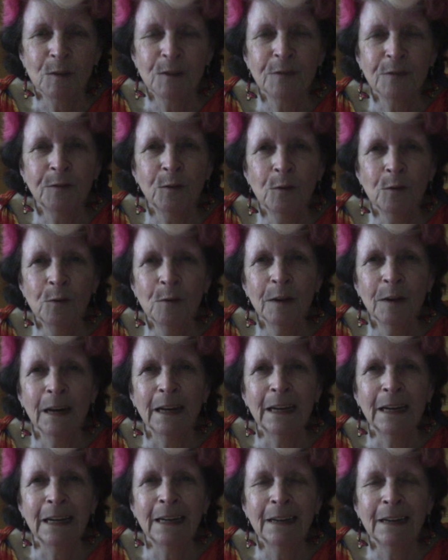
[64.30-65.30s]
for an
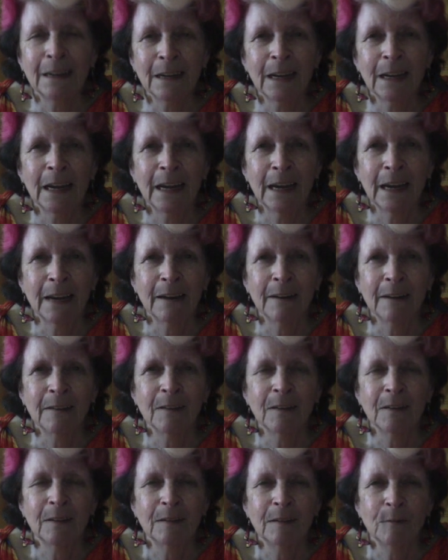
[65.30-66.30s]
inland
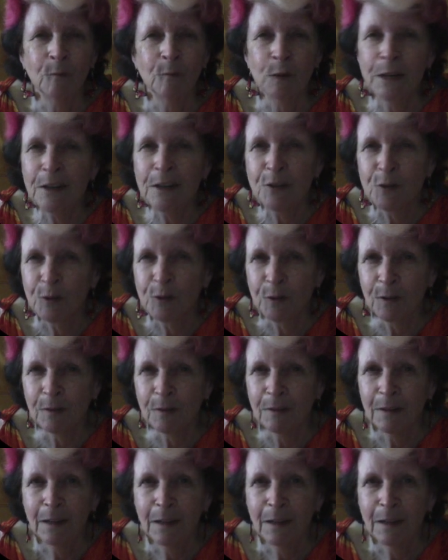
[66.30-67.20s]
regional